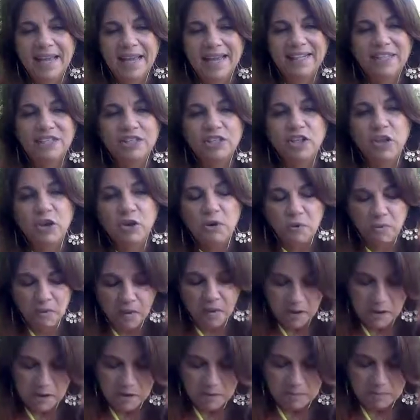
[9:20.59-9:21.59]
And so,
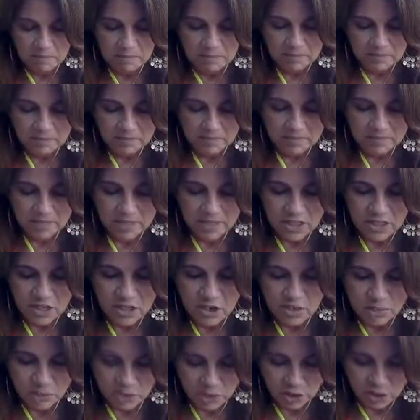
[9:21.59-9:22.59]

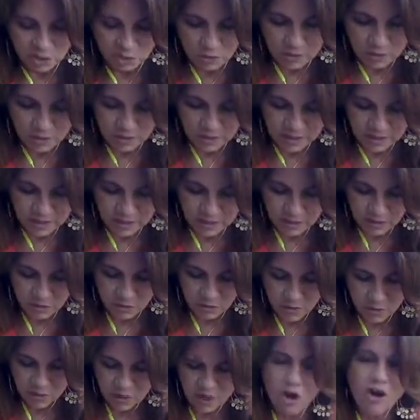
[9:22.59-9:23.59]
just wanted to
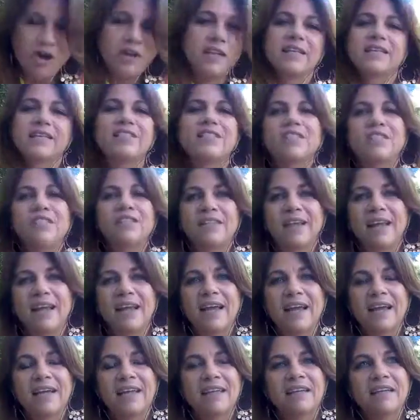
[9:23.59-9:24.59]
sort of talk into
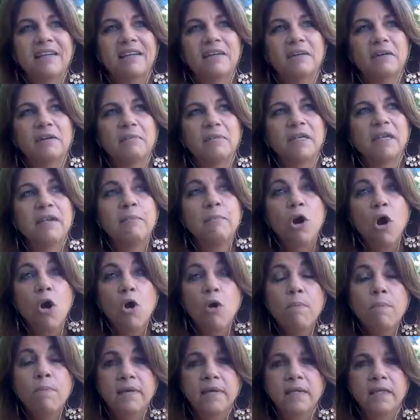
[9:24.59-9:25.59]
that. And I'm
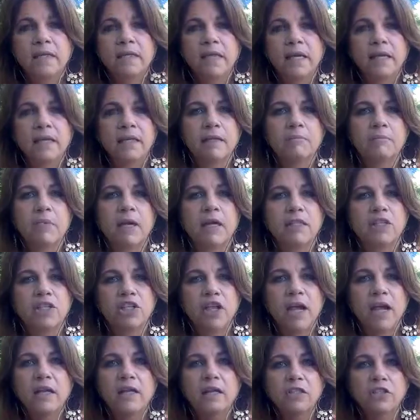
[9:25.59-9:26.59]
hoping that my
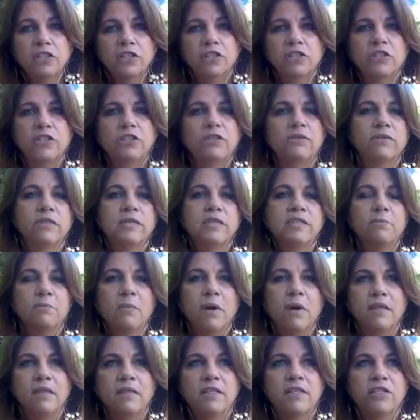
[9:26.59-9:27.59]
challenge to you this
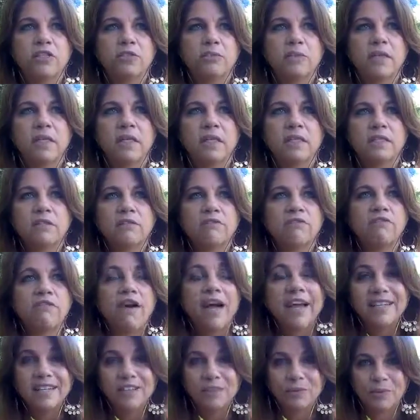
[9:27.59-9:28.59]
month is really to
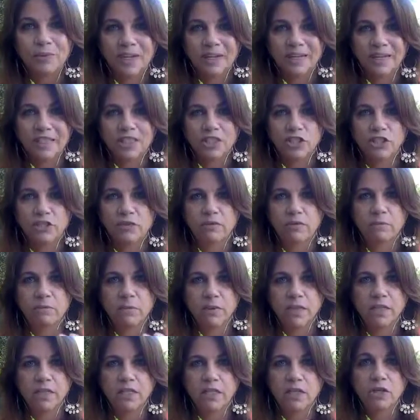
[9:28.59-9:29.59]
find a way that you can
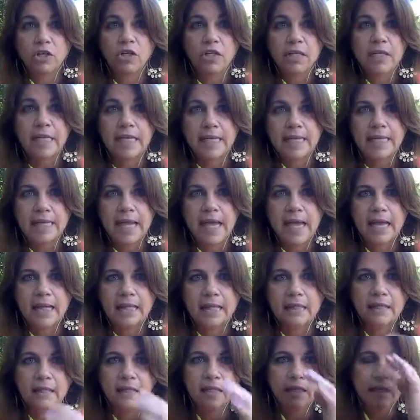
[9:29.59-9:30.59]

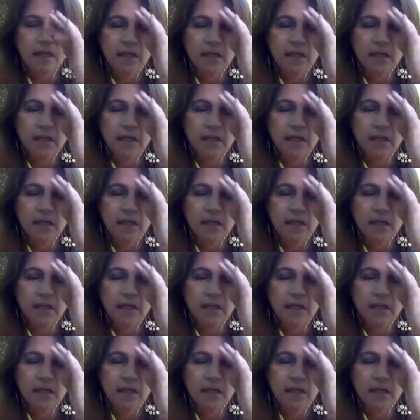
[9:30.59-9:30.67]
connect